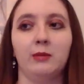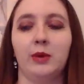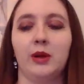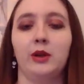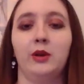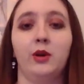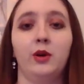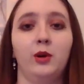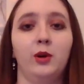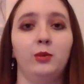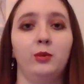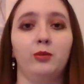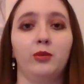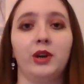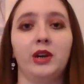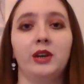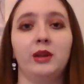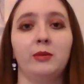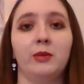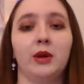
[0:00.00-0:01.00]
my home,
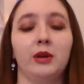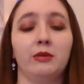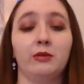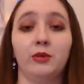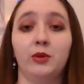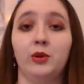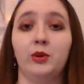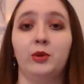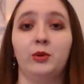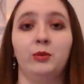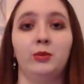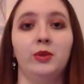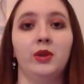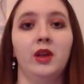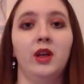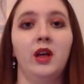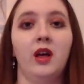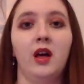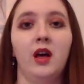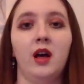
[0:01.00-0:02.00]
right in my room,
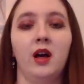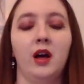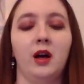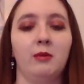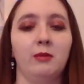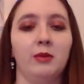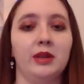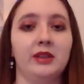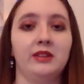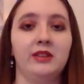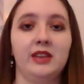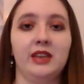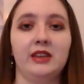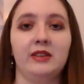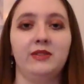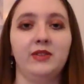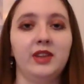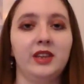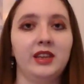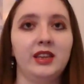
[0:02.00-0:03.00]
on my
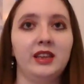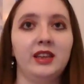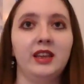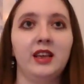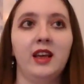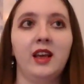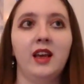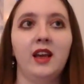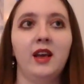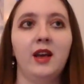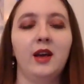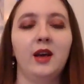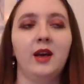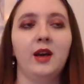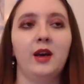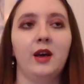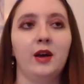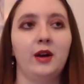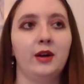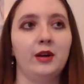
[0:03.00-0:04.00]
TV.
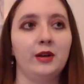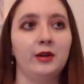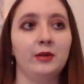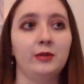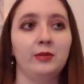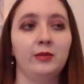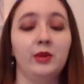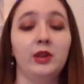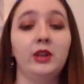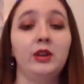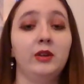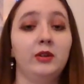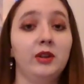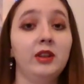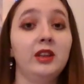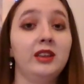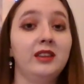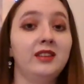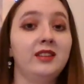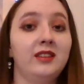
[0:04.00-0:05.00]
Um, you know,
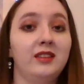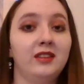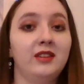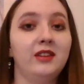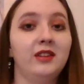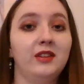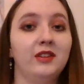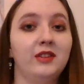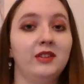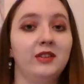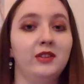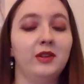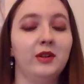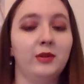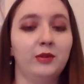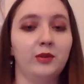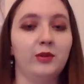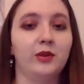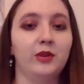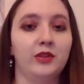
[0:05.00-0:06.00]
it's still,
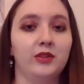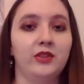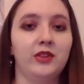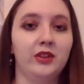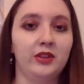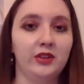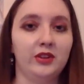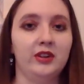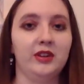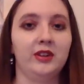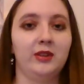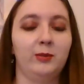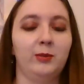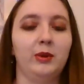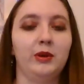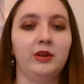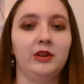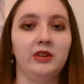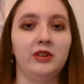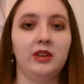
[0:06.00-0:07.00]
of course, a good
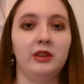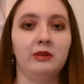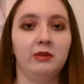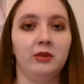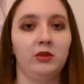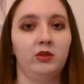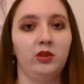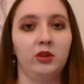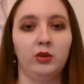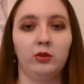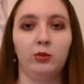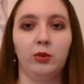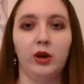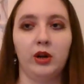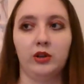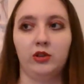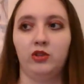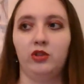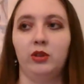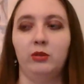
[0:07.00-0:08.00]
experience, even just
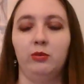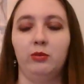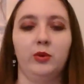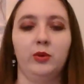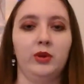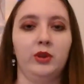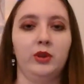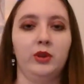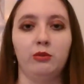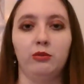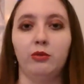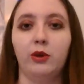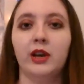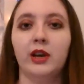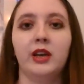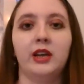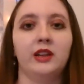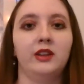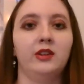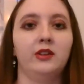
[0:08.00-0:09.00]
watching movies
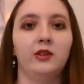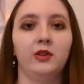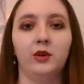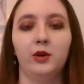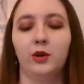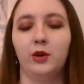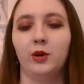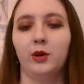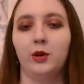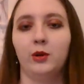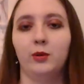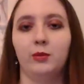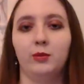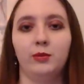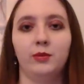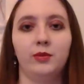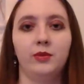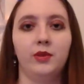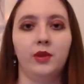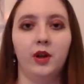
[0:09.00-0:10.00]
right at your home
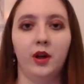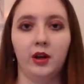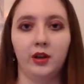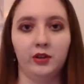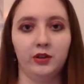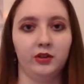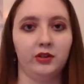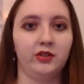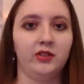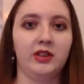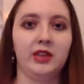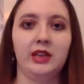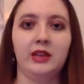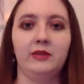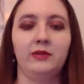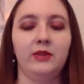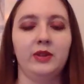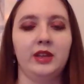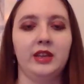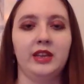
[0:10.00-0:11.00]
on your
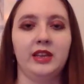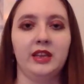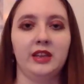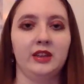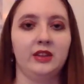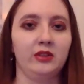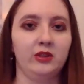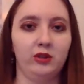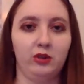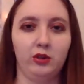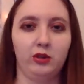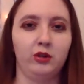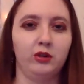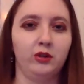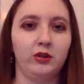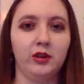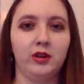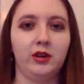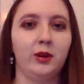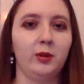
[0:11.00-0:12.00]
TV and turn
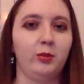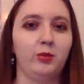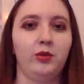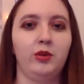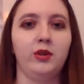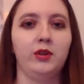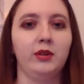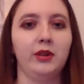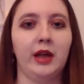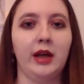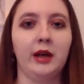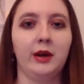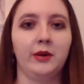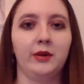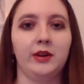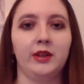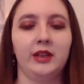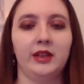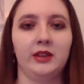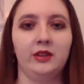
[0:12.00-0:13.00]
it up real loud
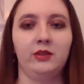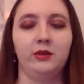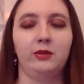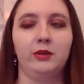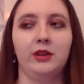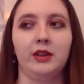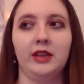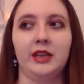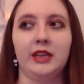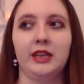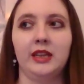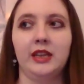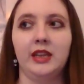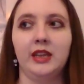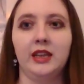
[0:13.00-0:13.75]
and get to really